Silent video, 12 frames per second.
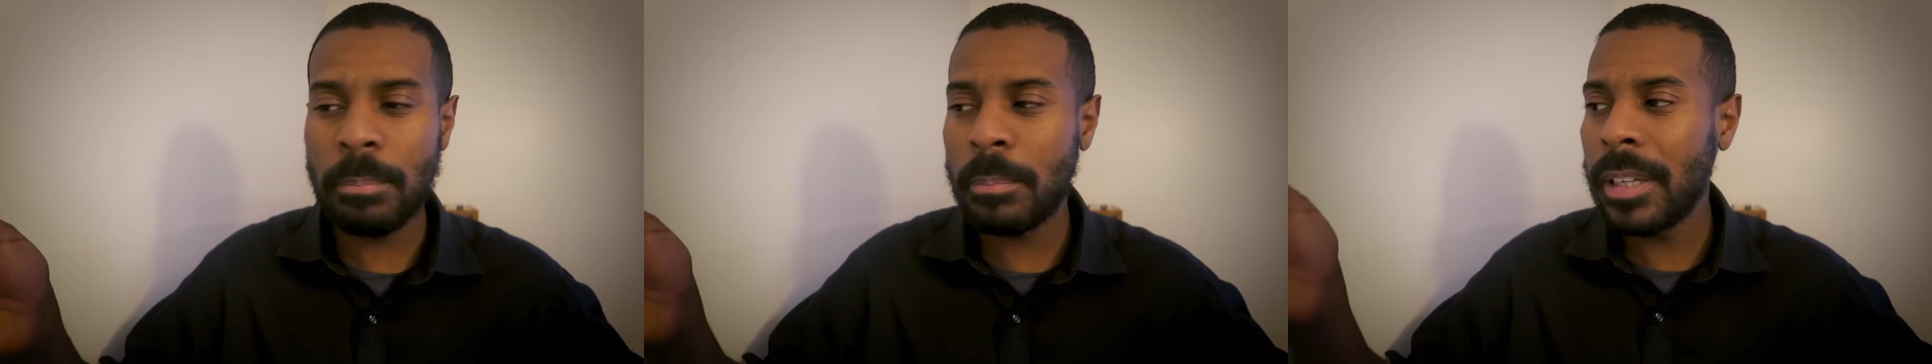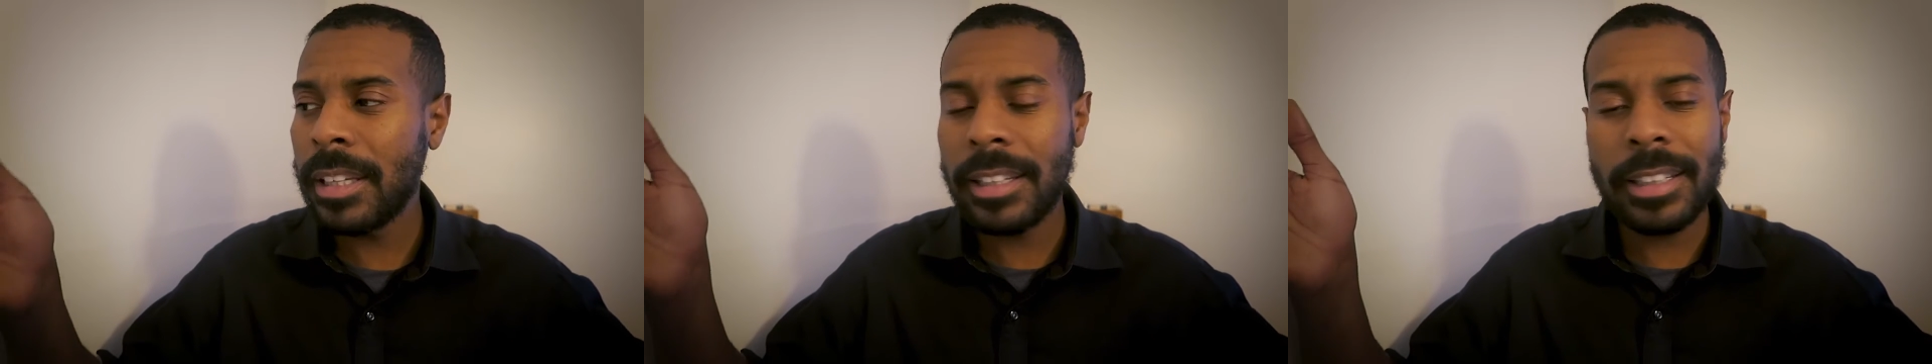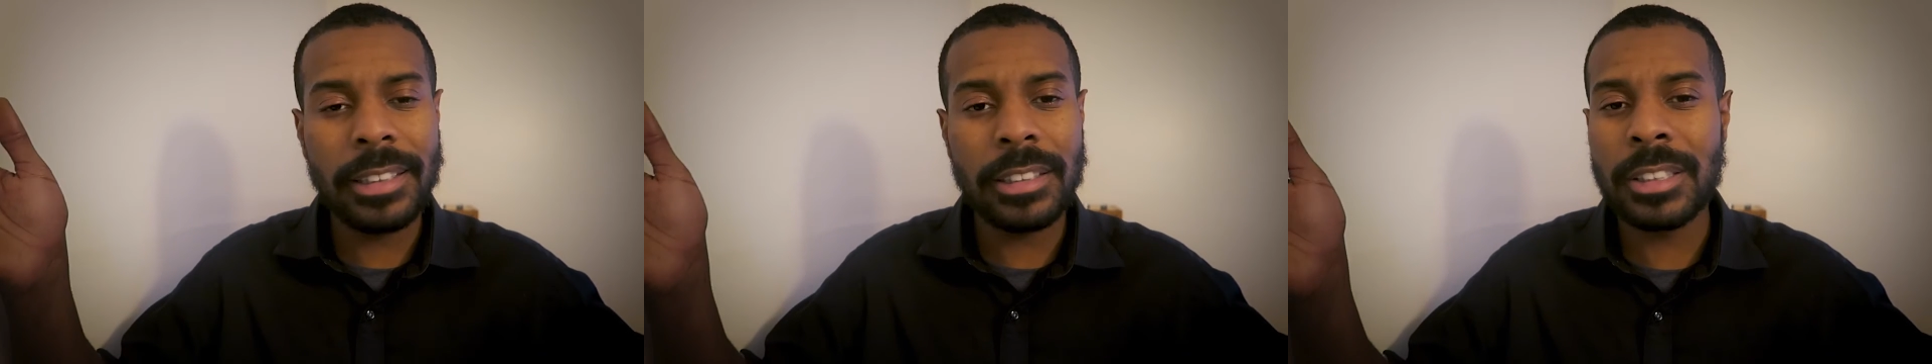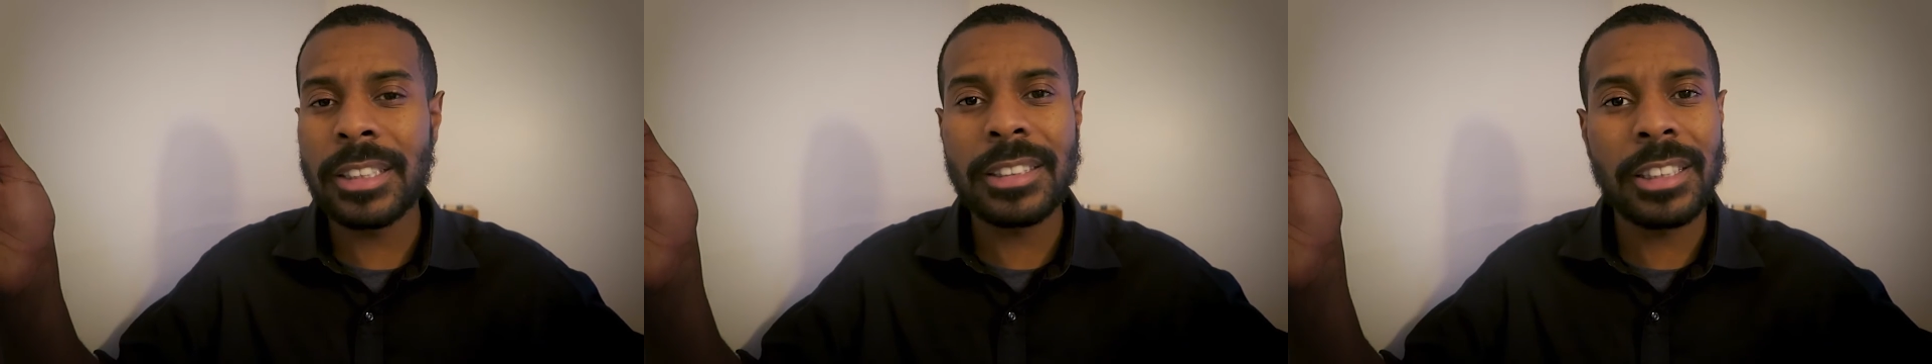big
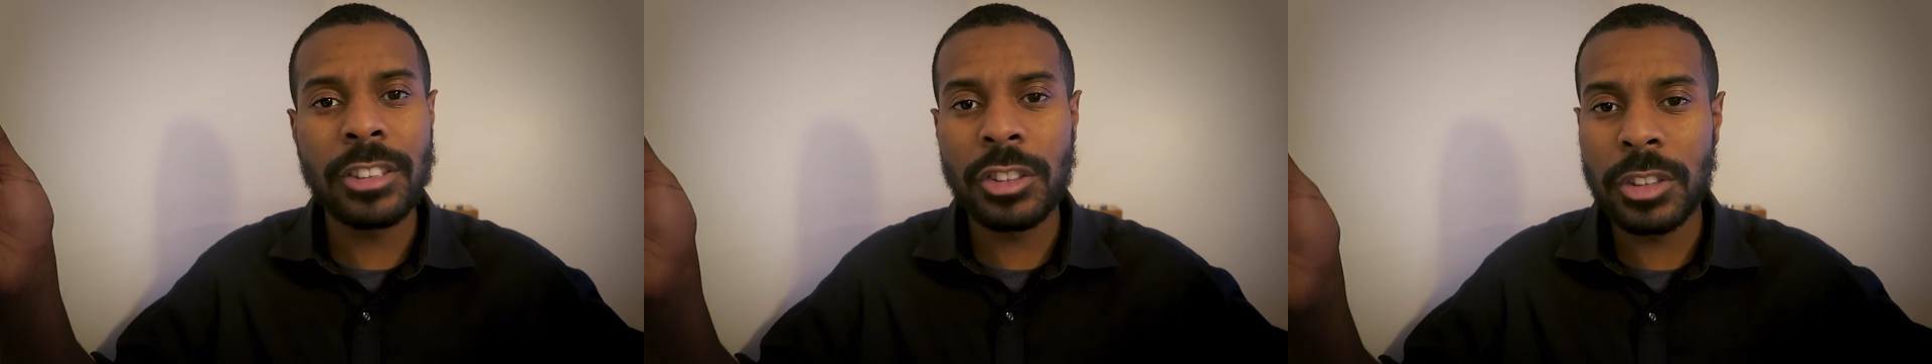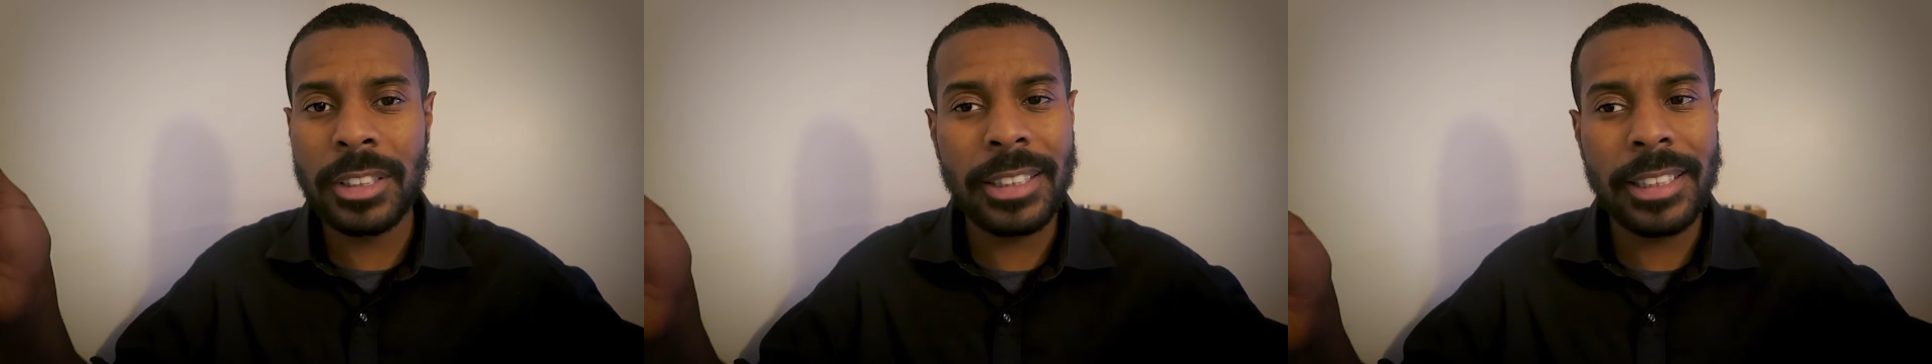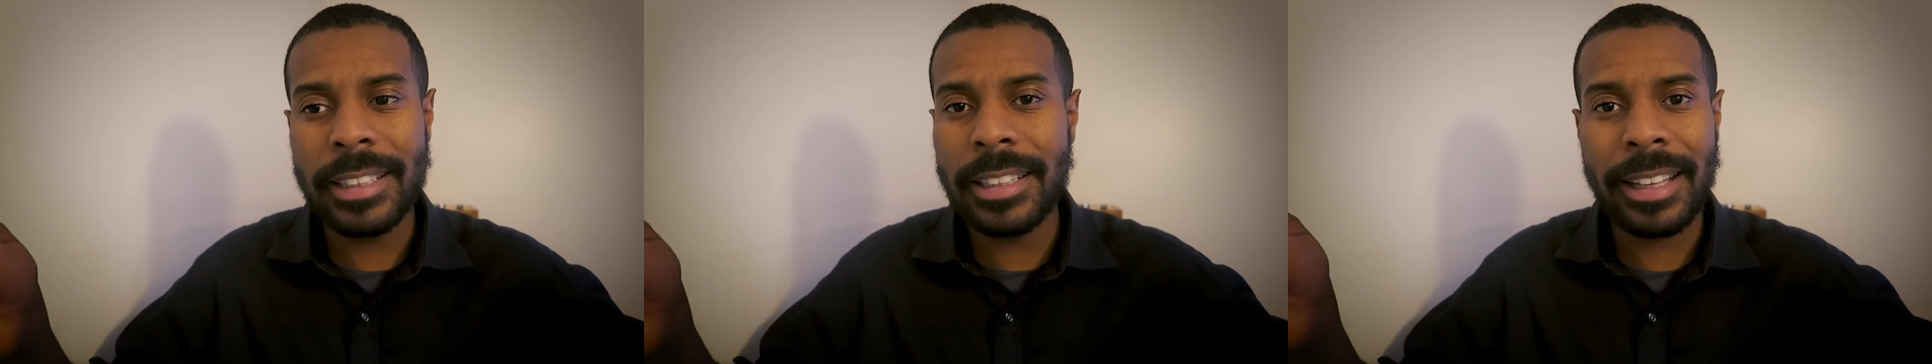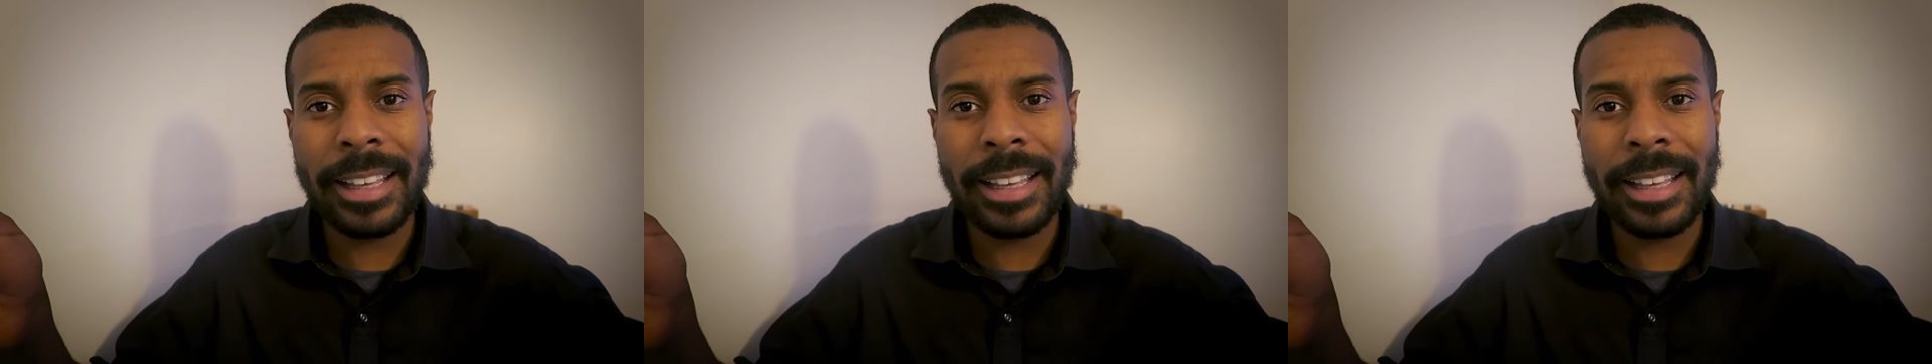600